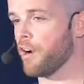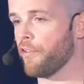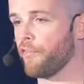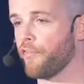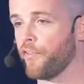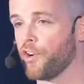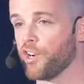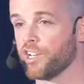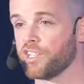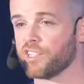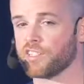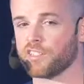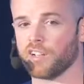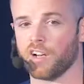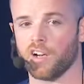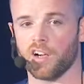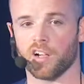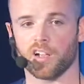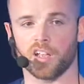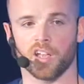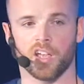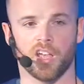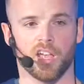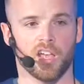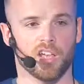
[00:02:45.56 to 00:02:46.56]
first
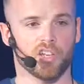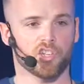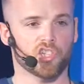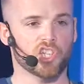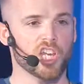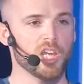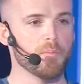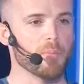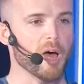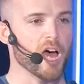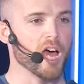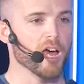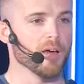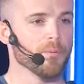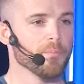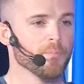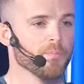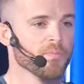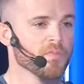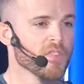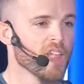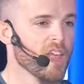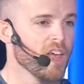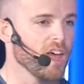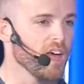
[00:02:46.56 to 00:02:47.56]
dog, Sheba.
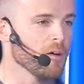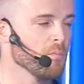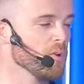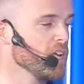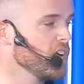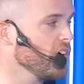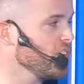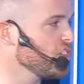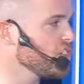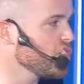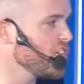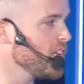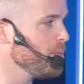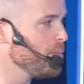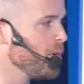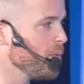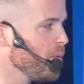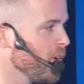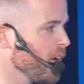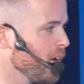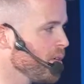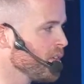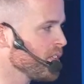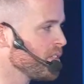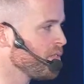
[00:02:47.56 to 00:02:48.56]
And we got Sheba when
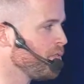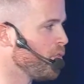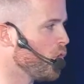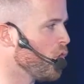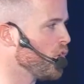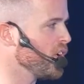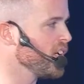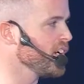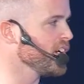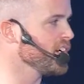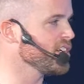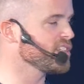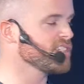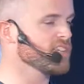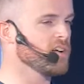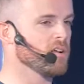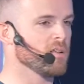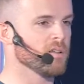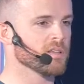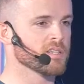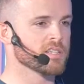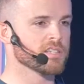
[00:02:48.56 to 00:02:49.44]
I was 4 years old.